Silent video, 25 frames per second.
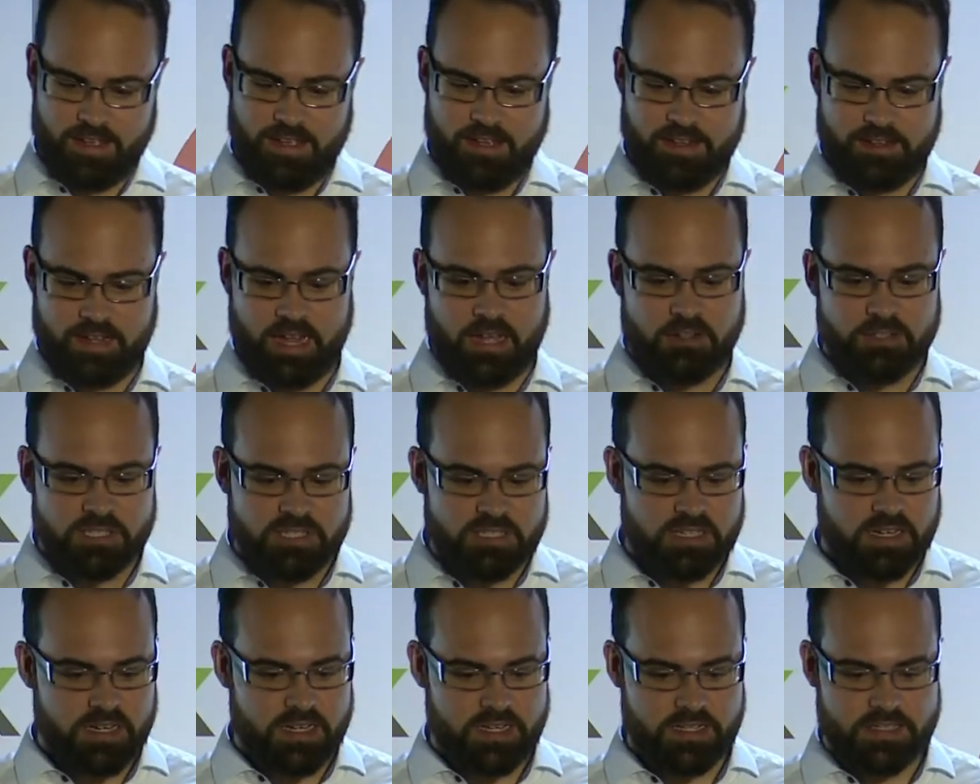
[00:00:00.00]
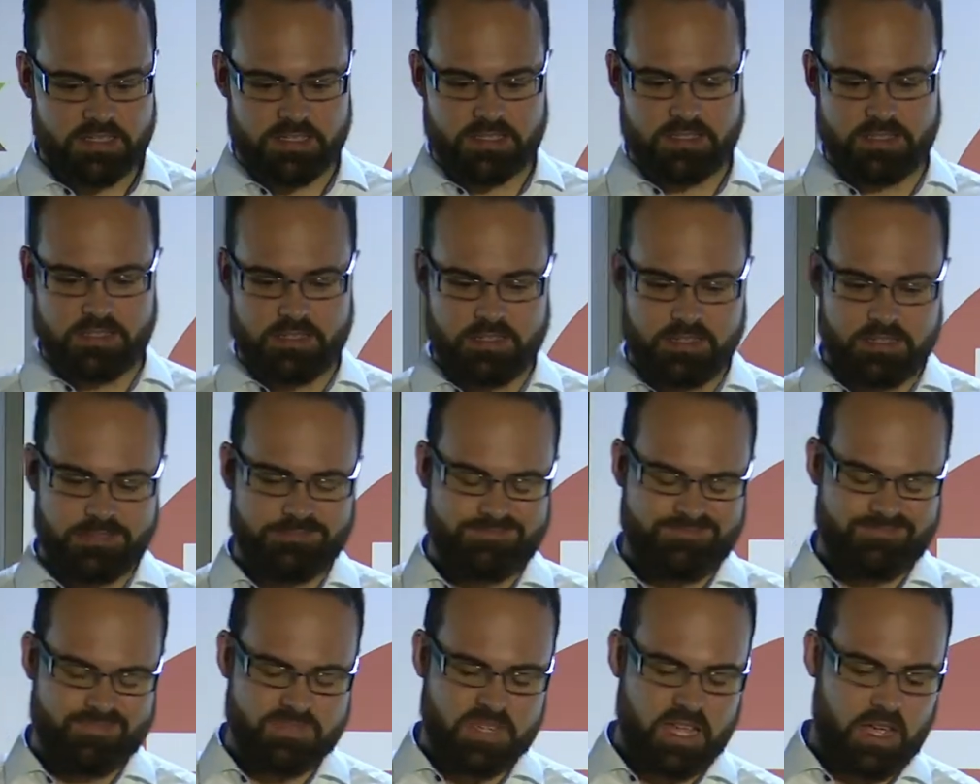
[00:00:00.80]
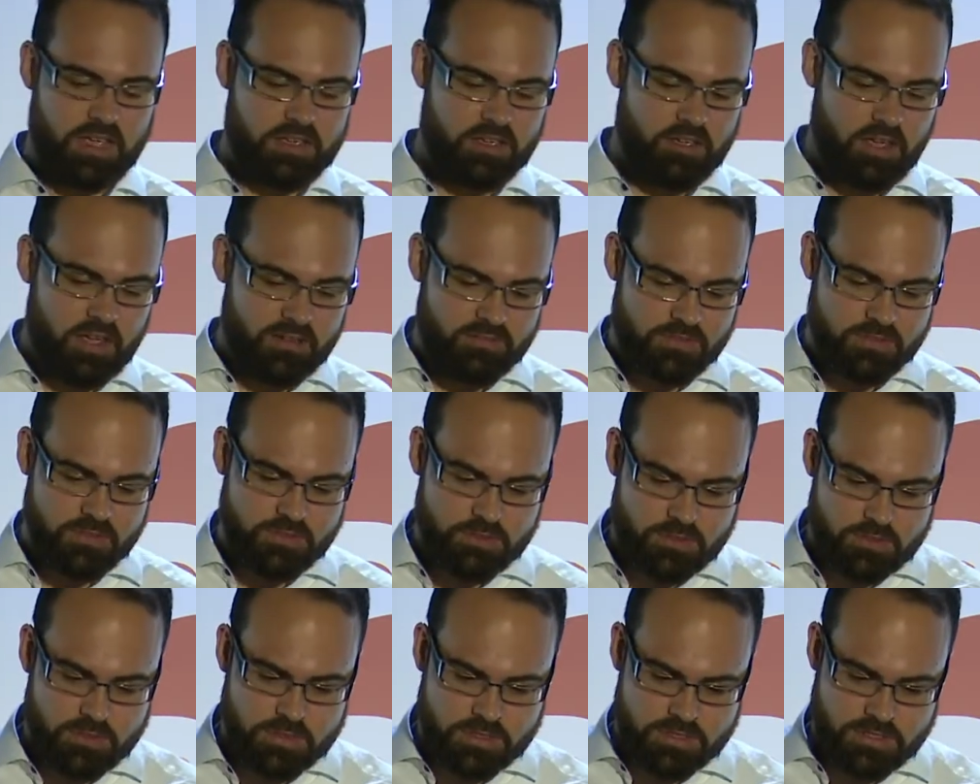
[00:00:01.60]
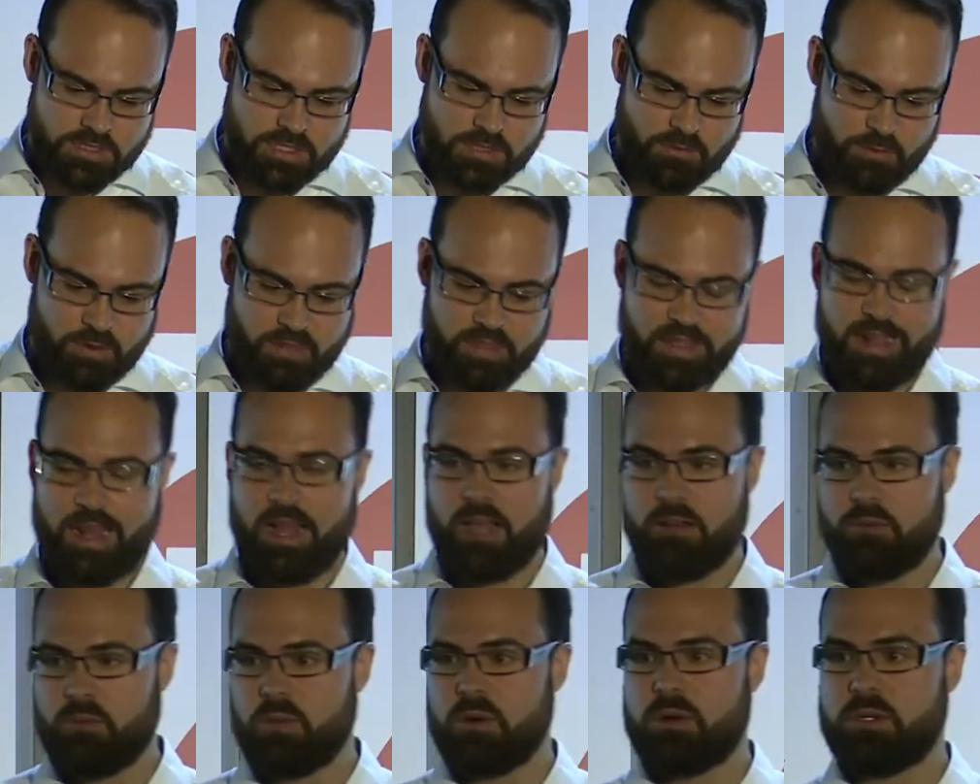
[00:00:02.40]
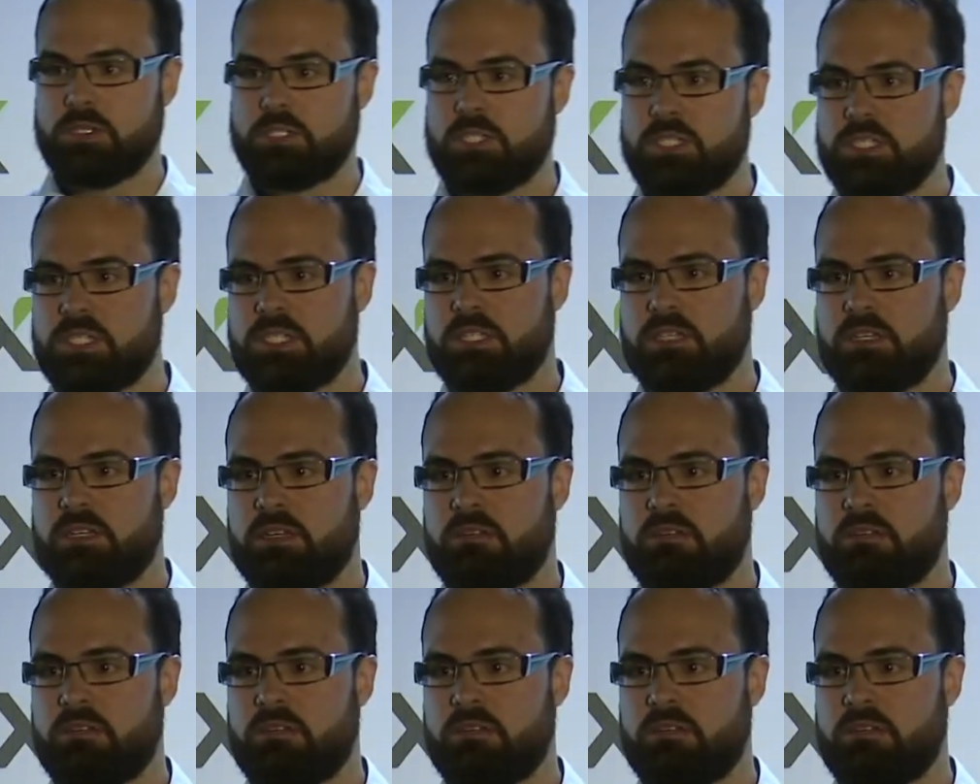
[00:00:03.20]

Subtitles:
Downsides, yeah, you have to deal with CloudWatch.